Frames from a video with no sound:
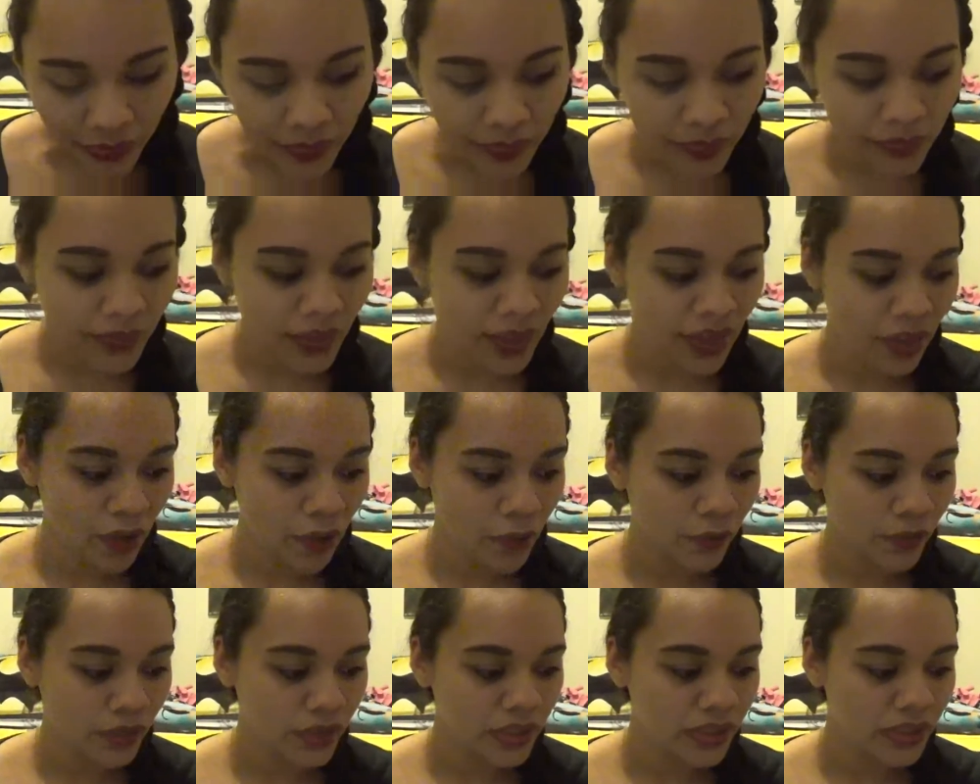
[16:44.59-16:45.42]

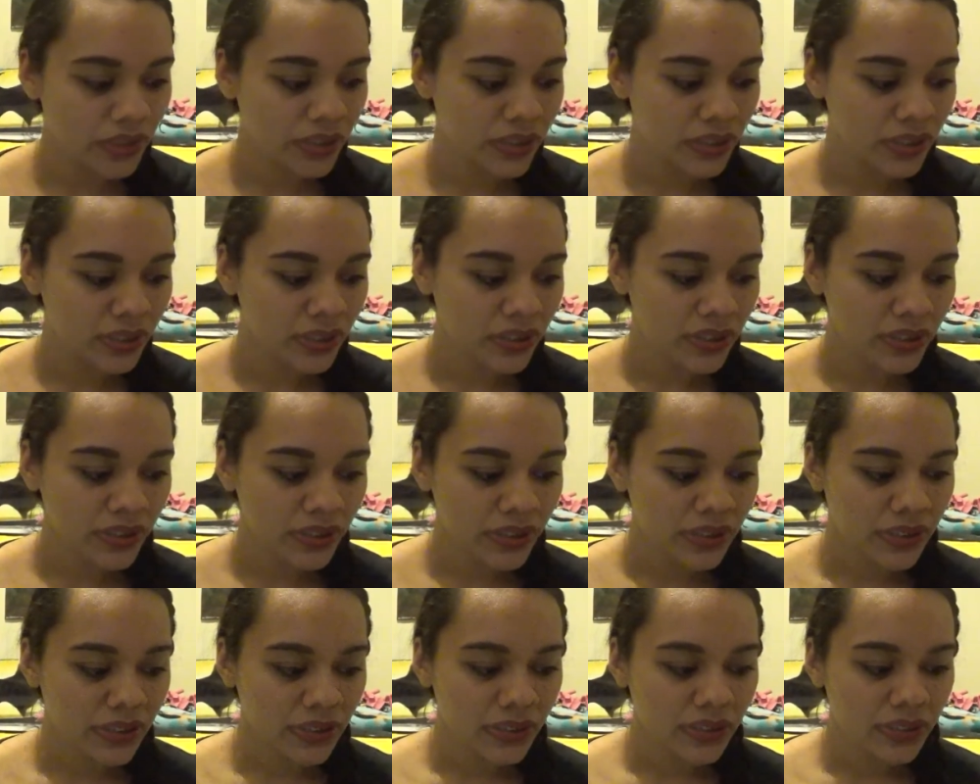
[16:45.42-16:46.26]
Now,
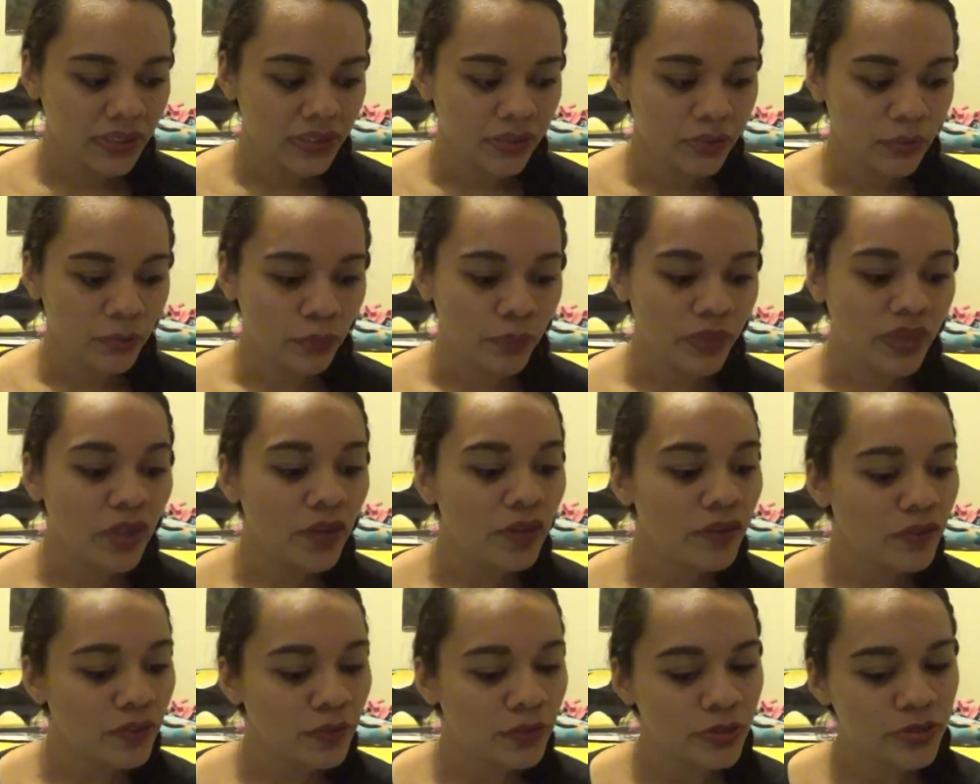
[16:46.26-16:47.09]
we
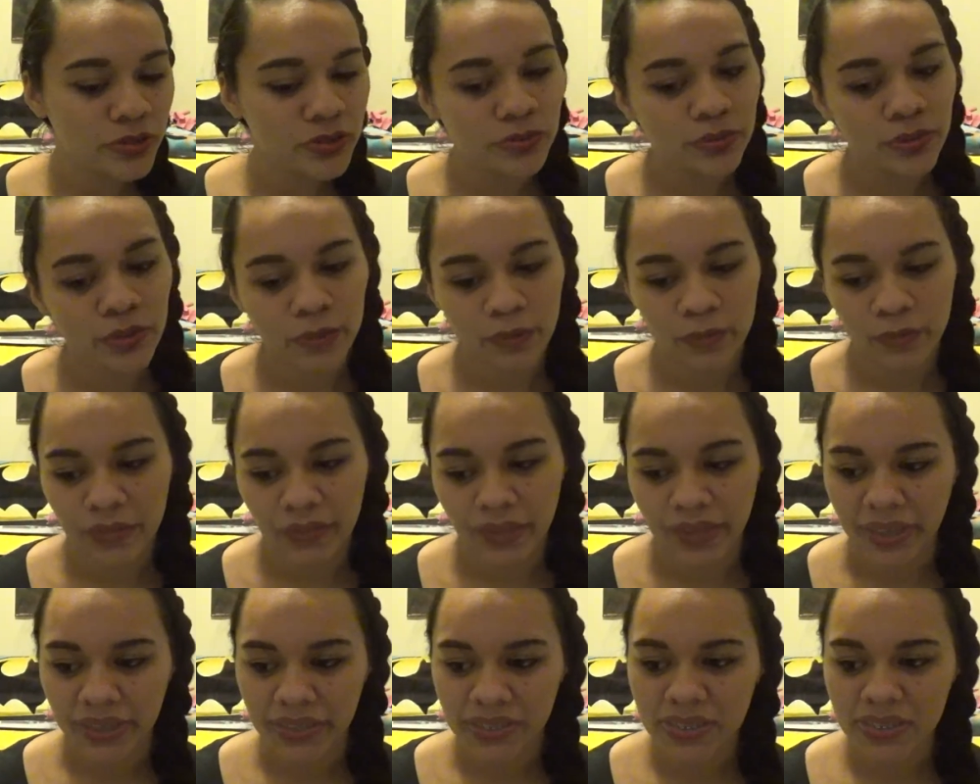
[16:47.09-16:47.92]
also do know
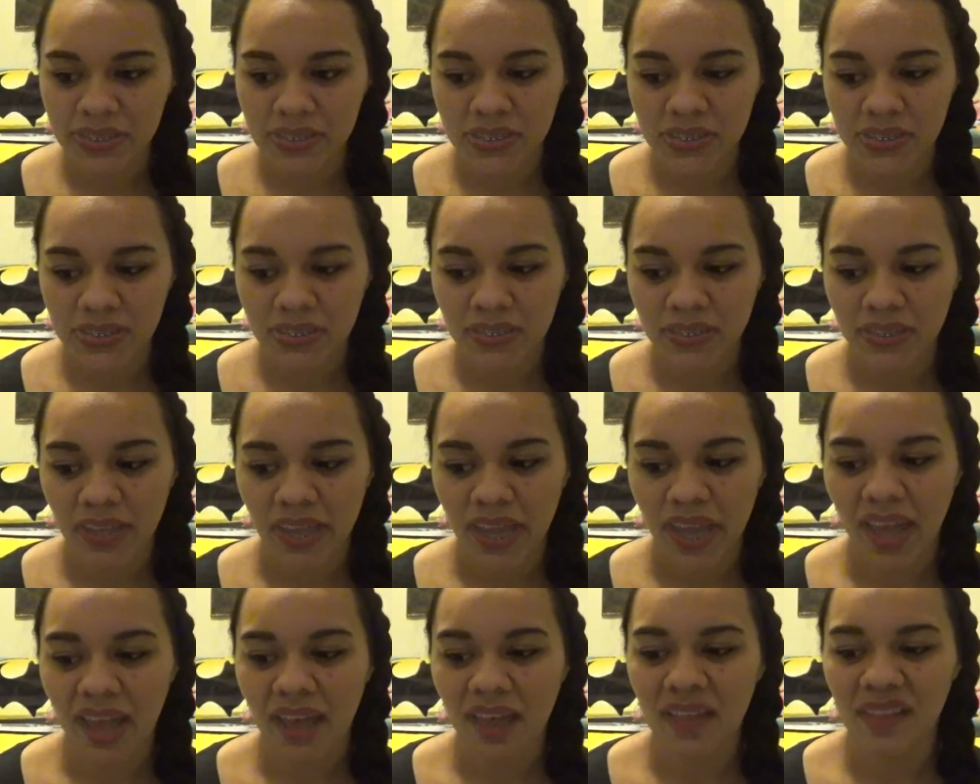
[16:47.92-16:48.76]
that
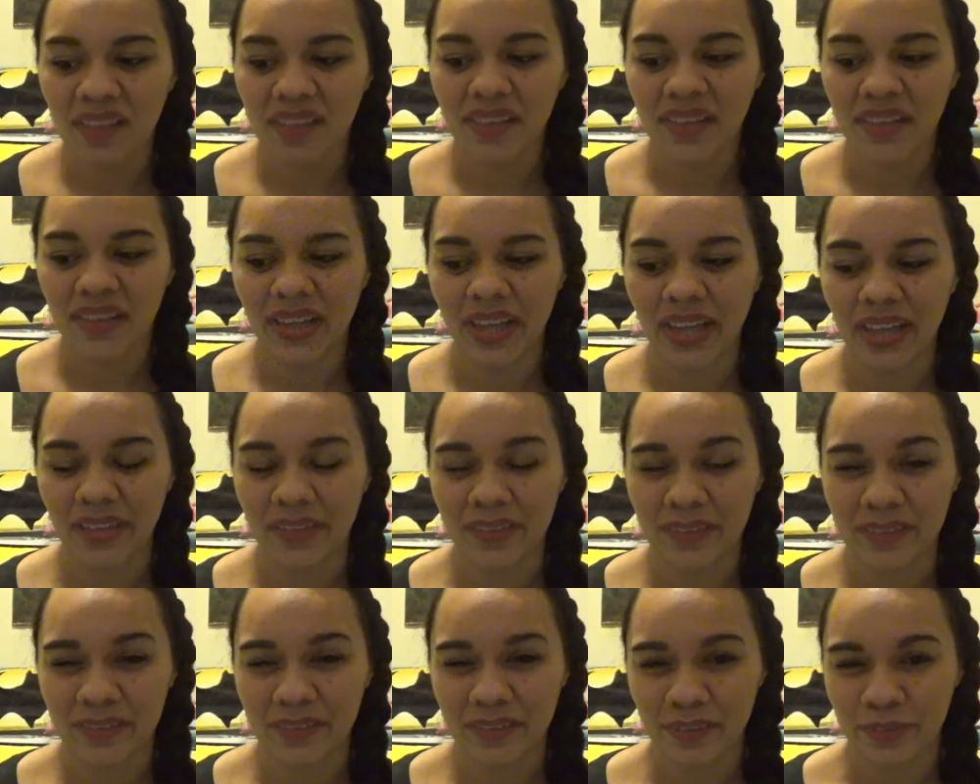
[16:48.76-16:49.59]
Hal
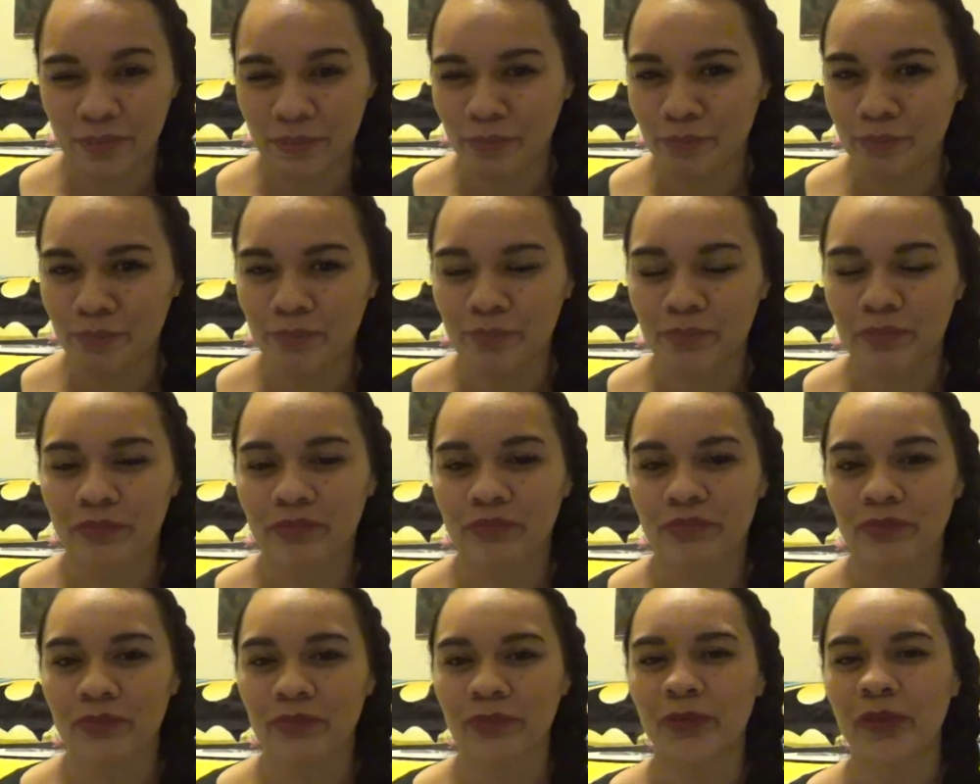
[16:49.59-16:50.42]
has some
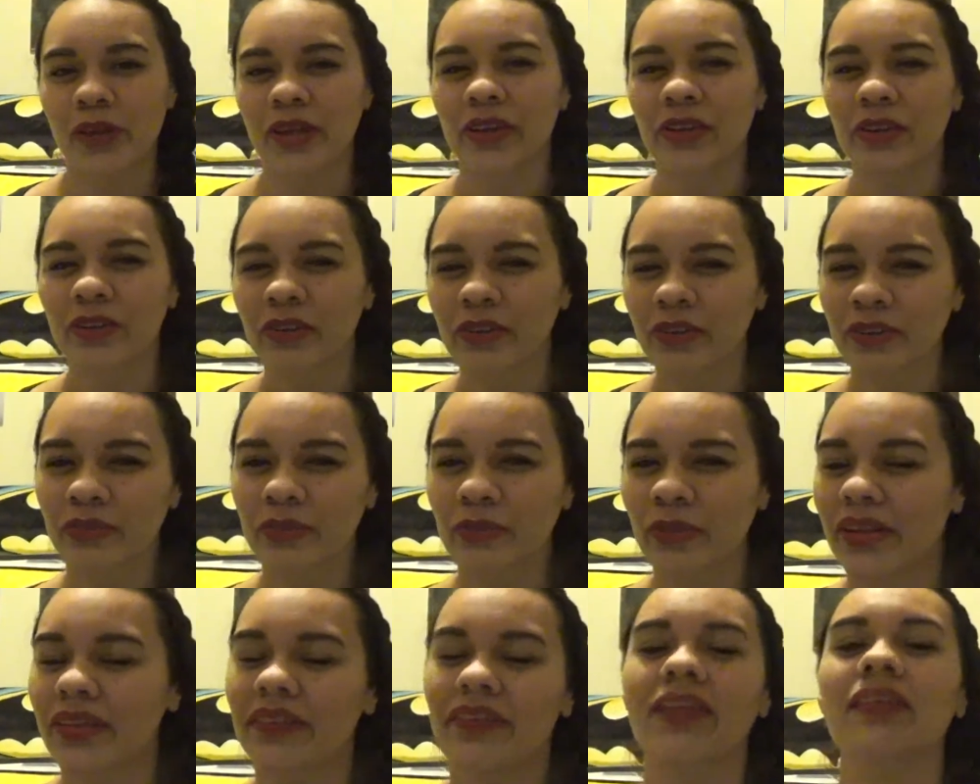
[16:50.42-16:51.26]
weird
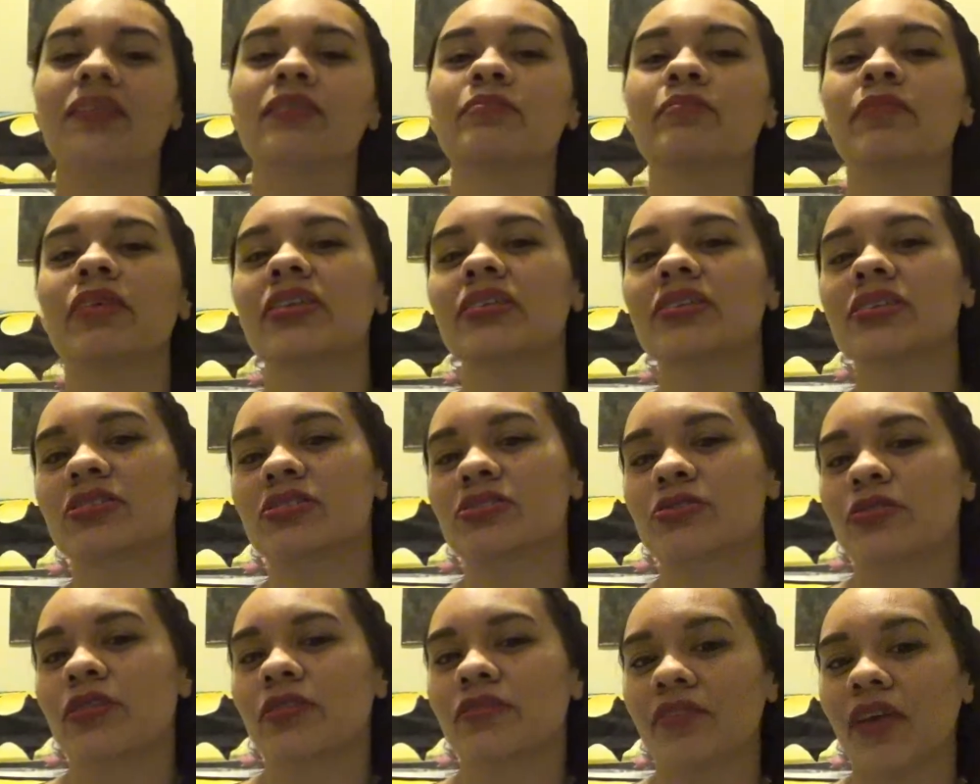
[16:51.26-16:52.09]
resentment
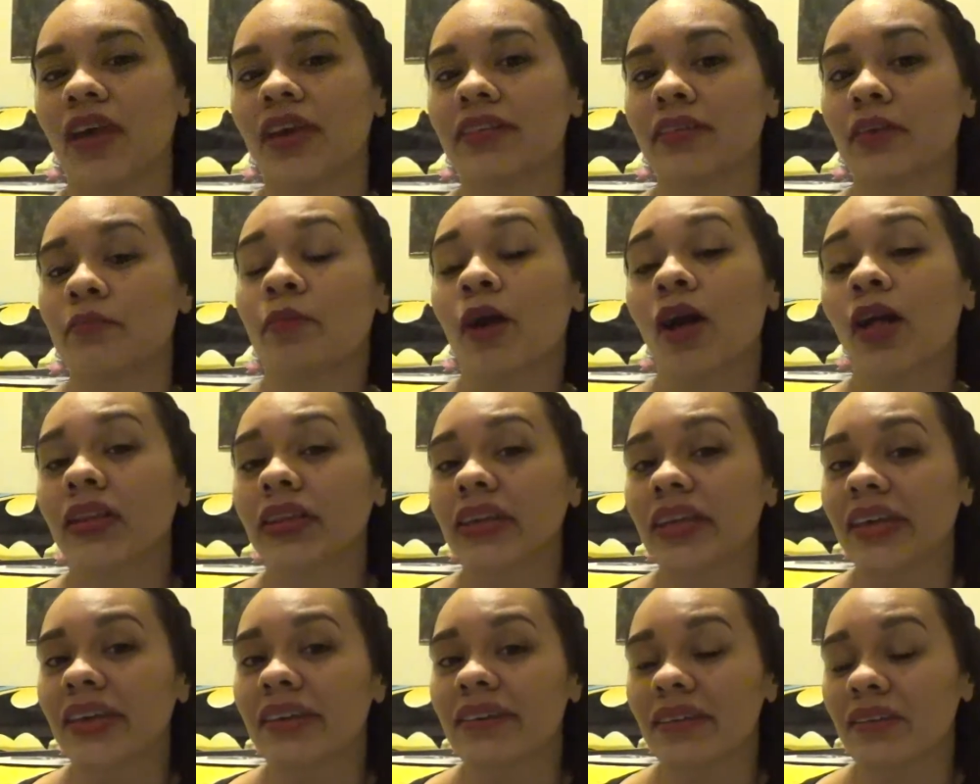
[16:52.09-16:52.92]
to the fact that
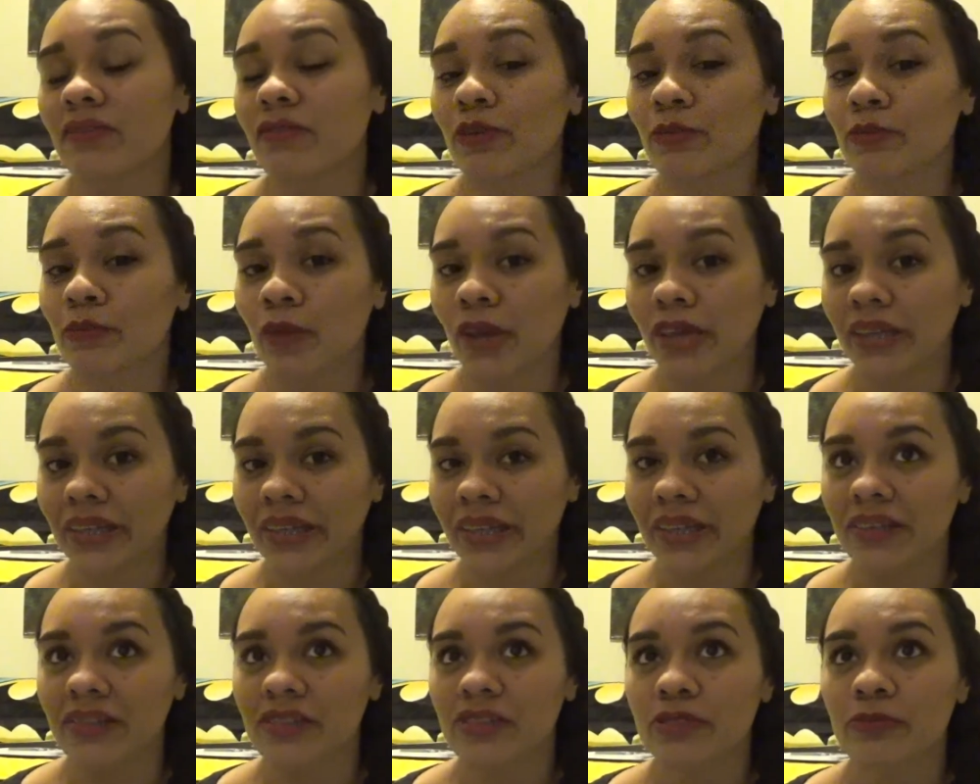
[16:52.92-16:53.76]
Polly is even
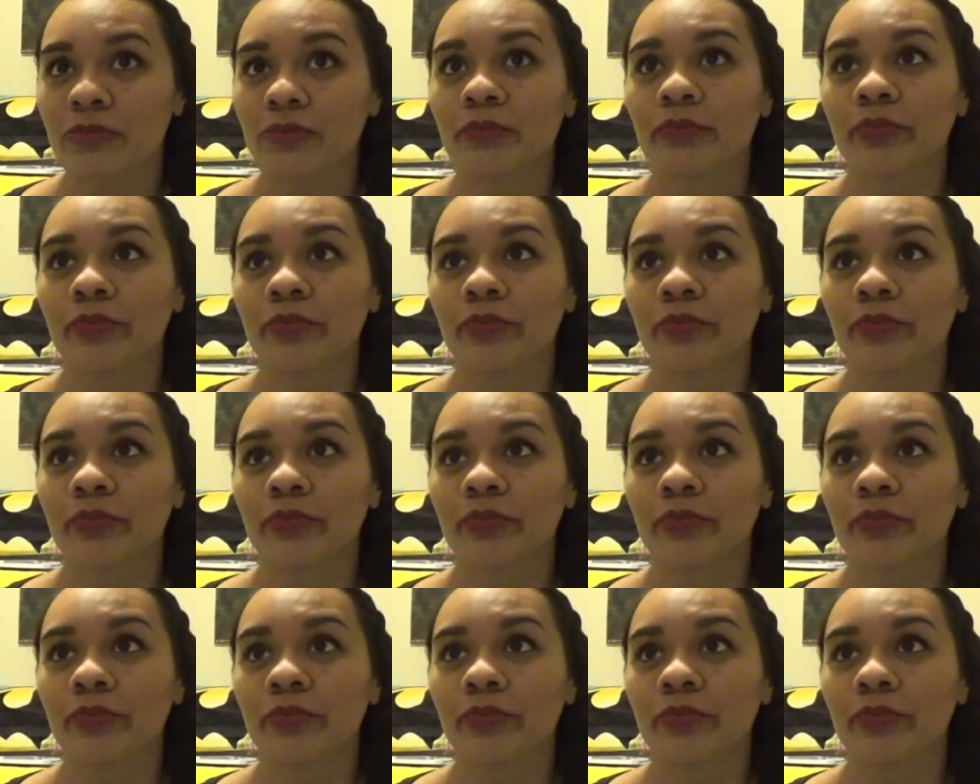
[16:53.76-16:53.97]
pregnant,